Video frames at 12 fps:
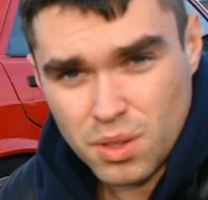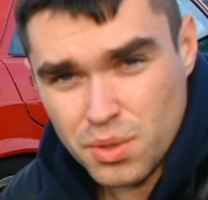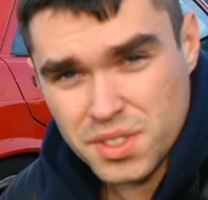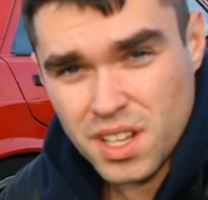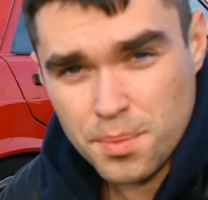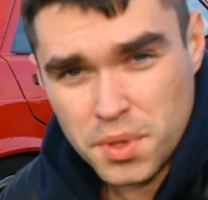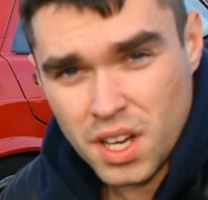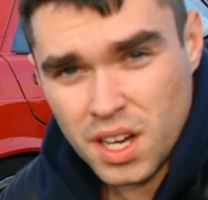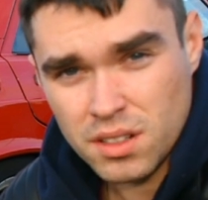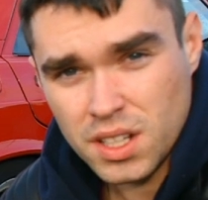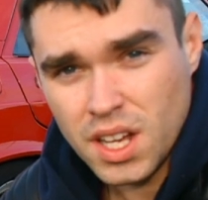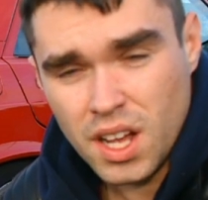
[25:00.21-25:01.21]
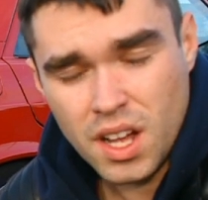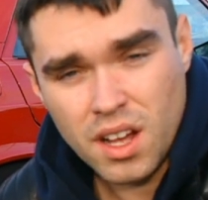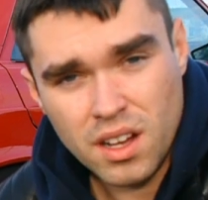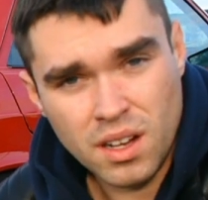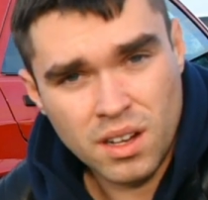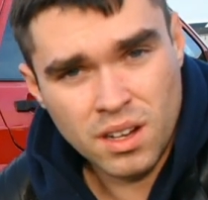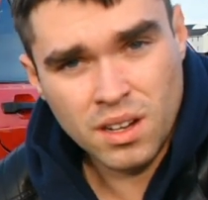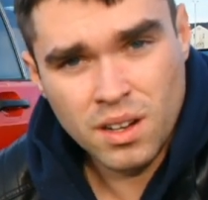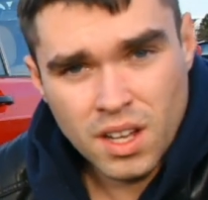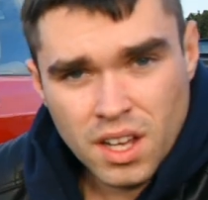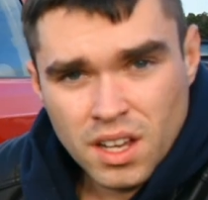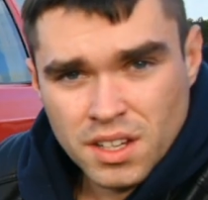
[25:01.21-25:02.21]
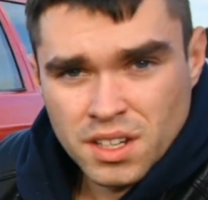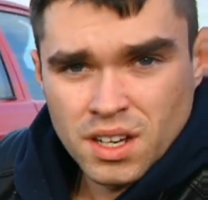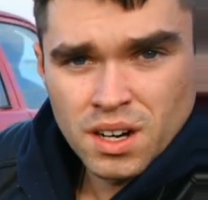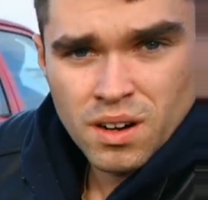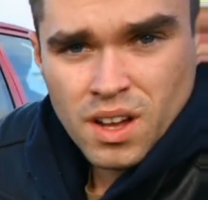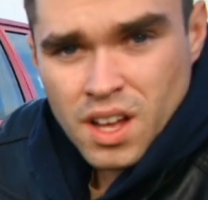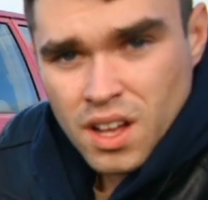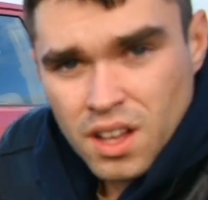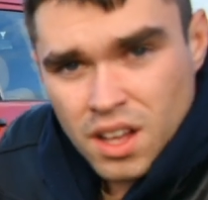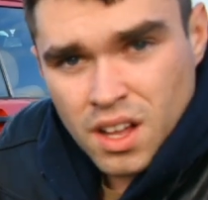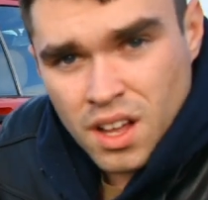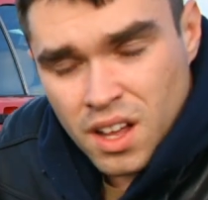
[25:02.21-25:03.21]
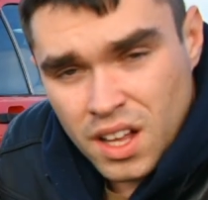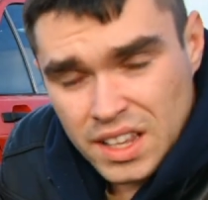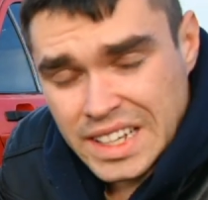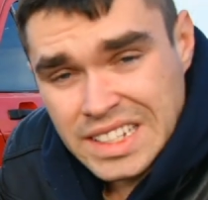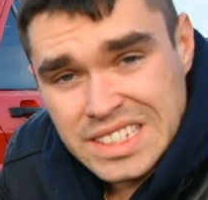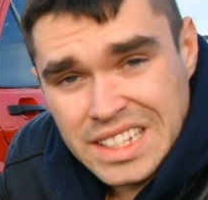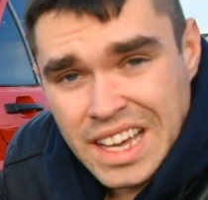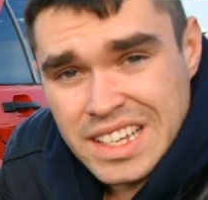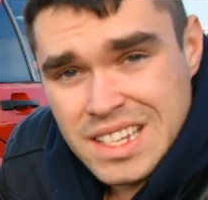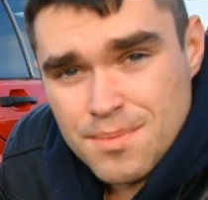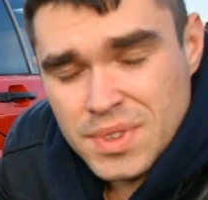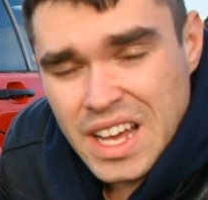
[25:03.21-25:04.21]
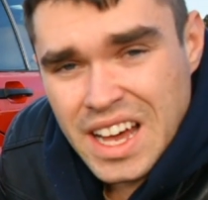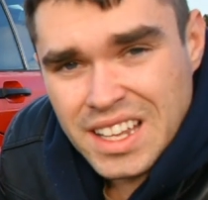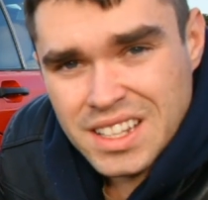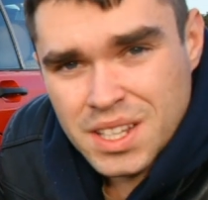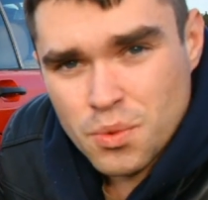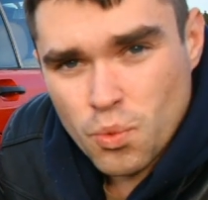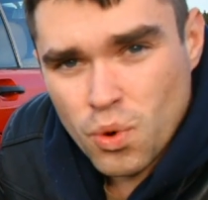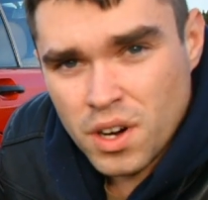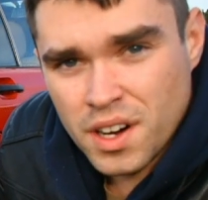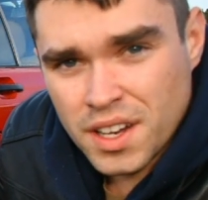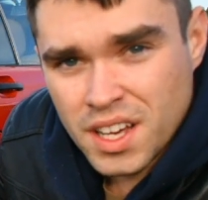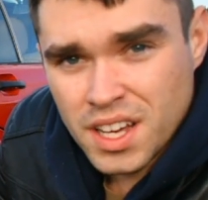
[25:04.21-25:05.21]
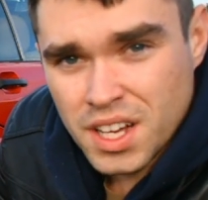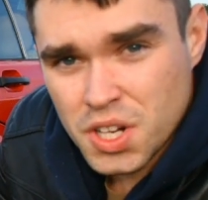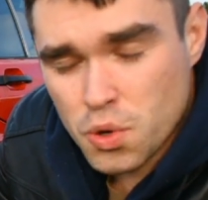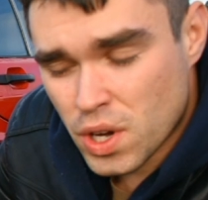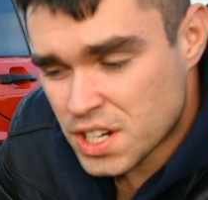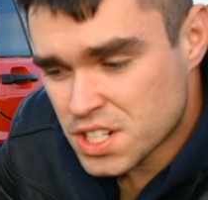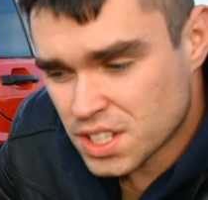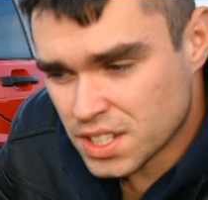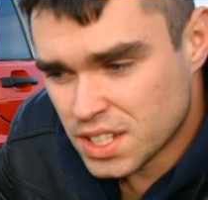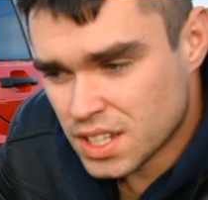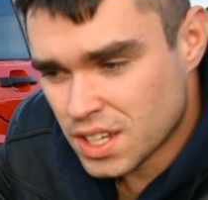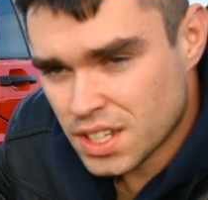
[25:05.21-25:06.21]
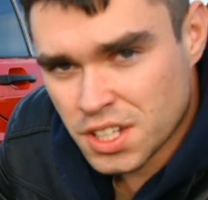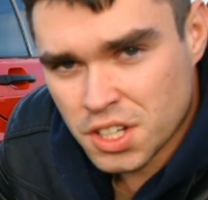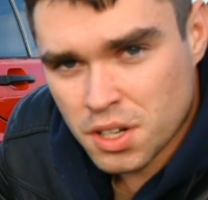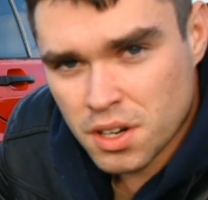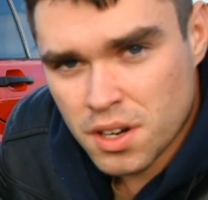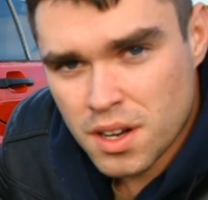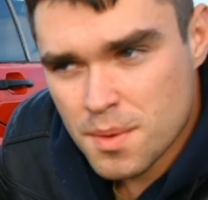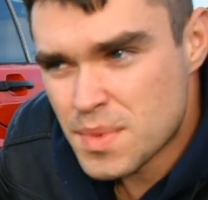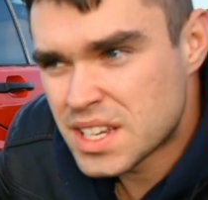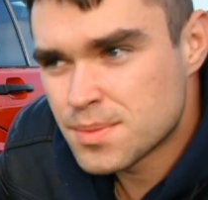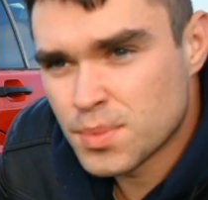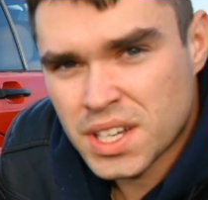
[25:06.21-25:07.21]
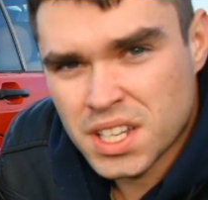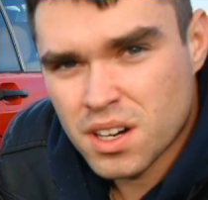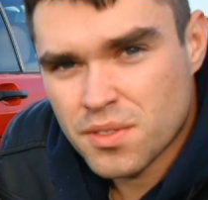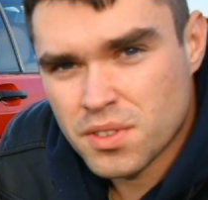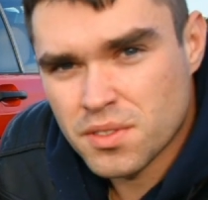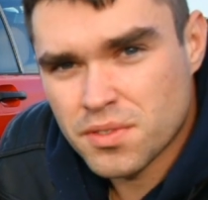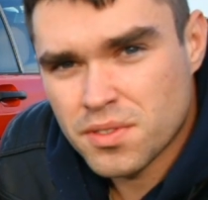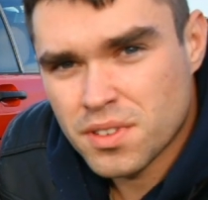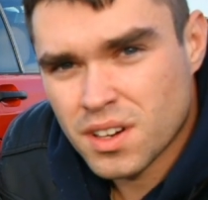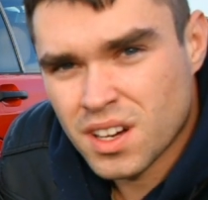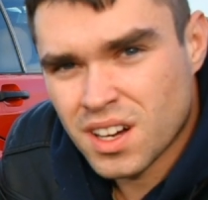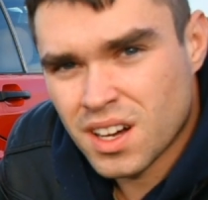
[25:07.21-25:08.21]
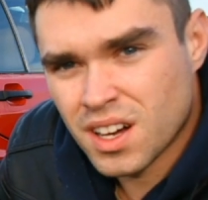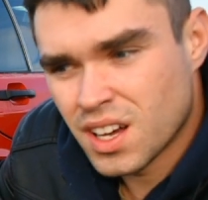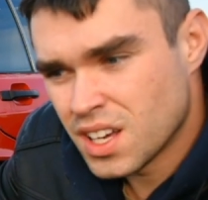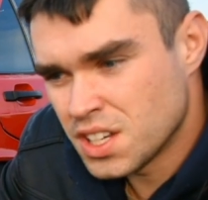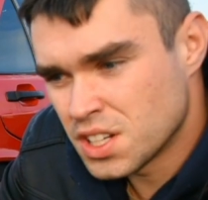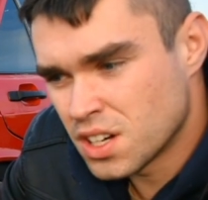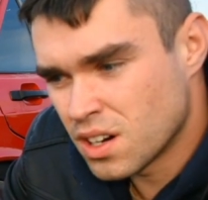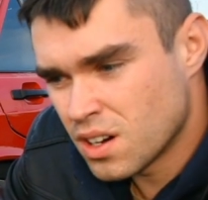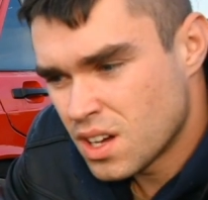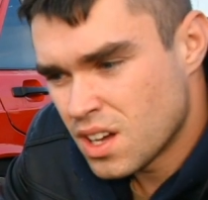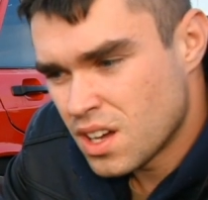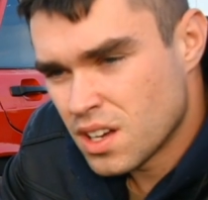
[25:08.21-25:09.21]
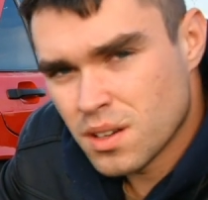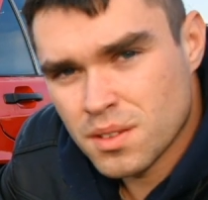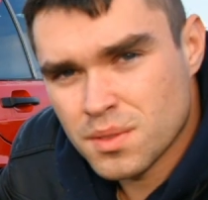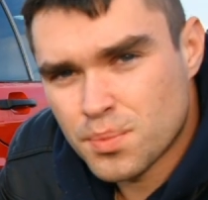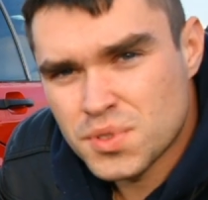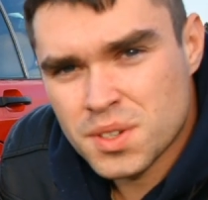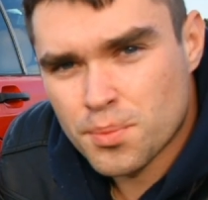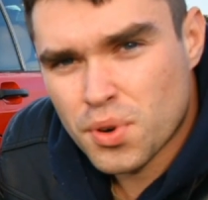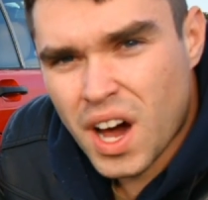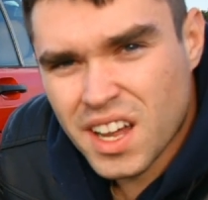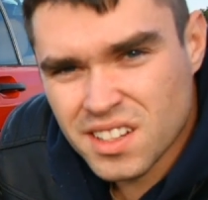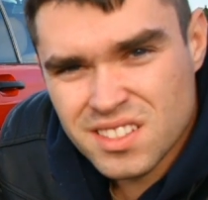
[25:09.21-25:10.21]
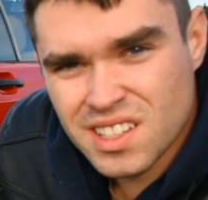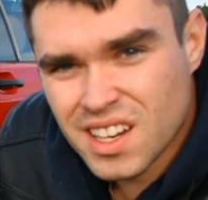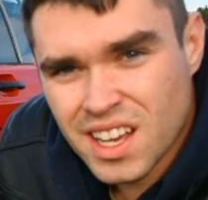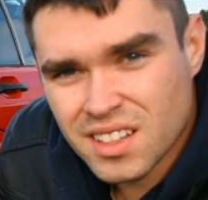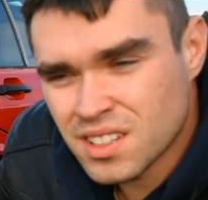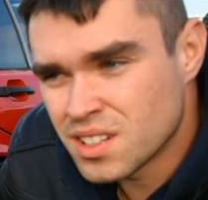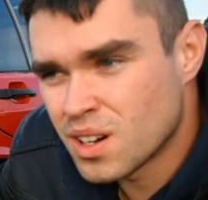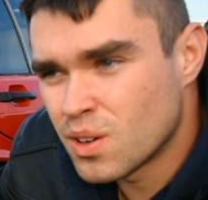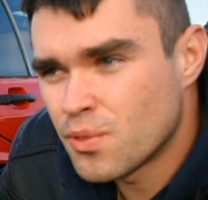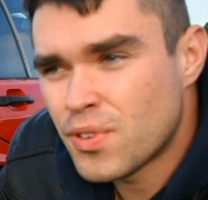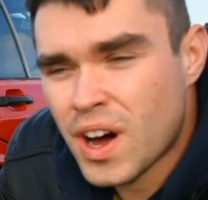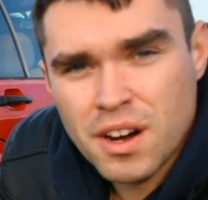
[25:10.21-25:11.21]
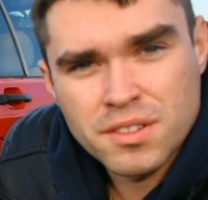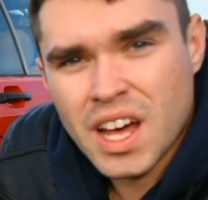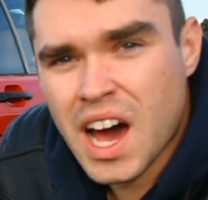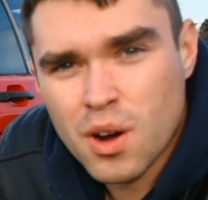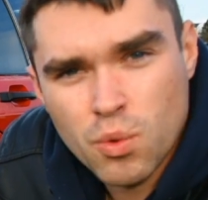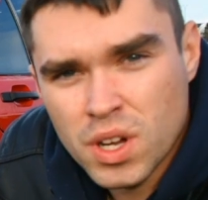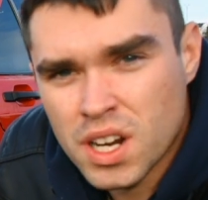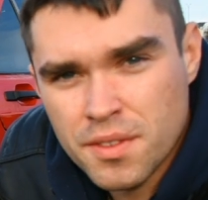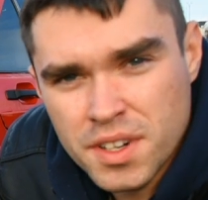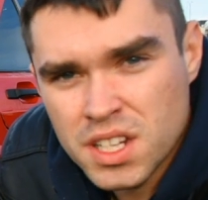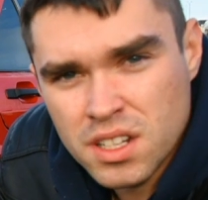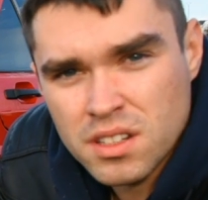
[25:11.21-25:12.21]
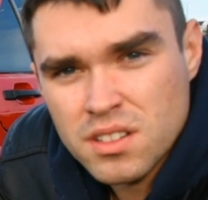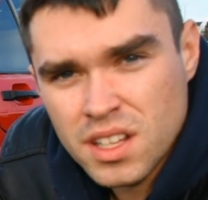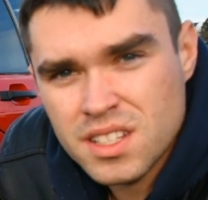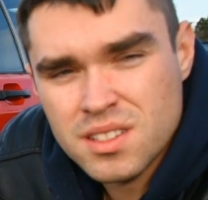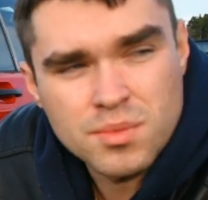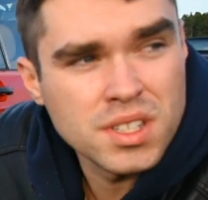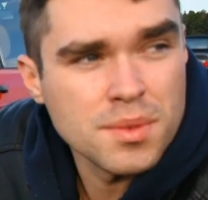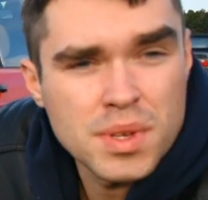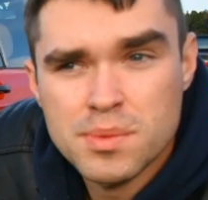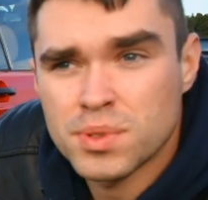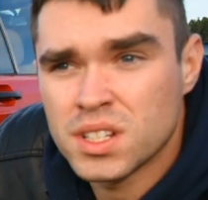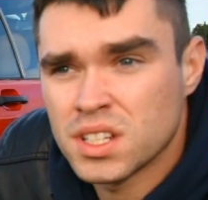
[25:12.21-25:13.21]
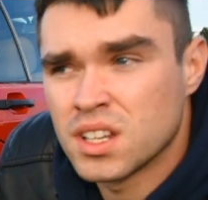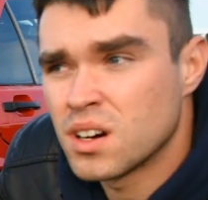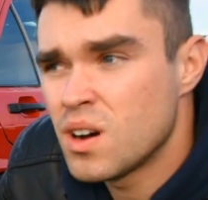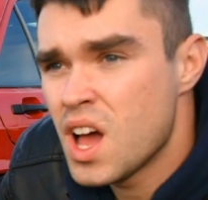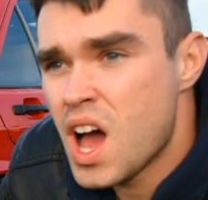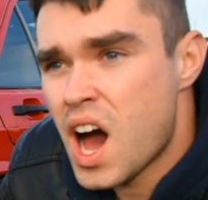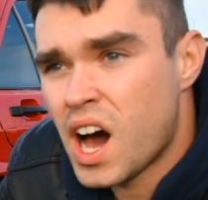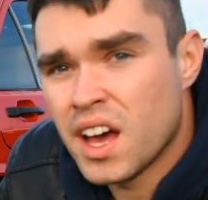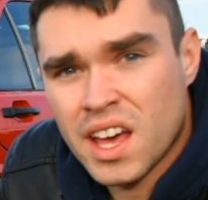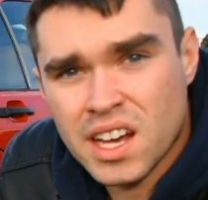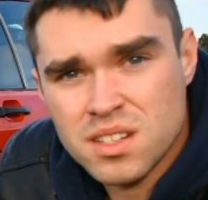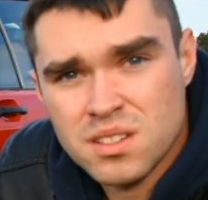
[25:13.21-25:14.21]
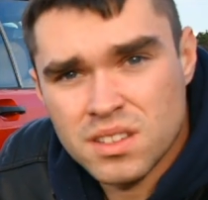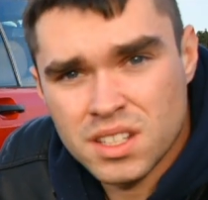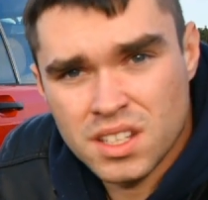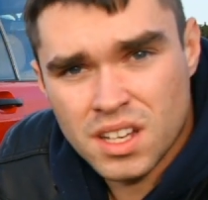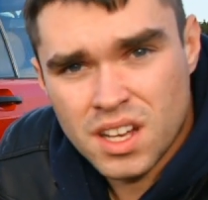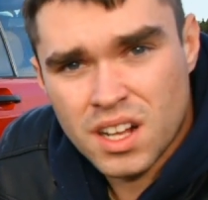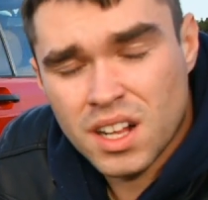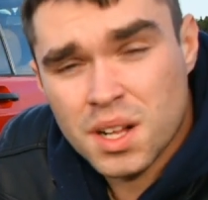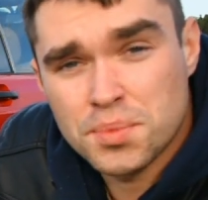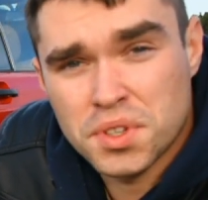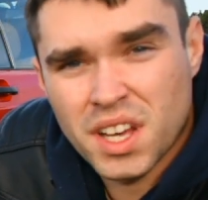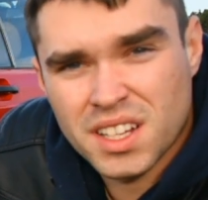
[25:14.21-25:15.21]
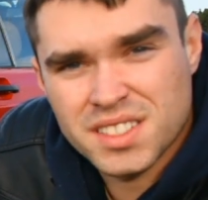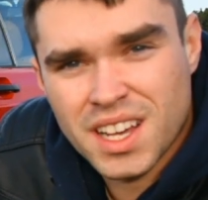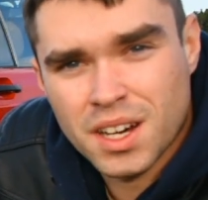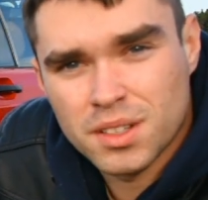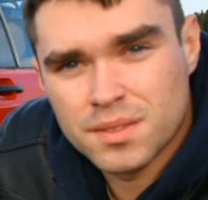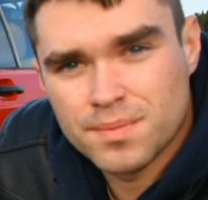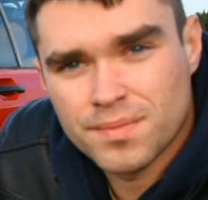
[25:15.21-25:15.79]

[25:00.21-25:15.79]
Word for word: I'll always help you out. Uh, you know, like I said, guys, I'm not the one who actually, uh, you know, makes money off of, uh, you know, uh, some products that I, you know, found out, whatever, you know, like some other people, you know, I actually help you guys out.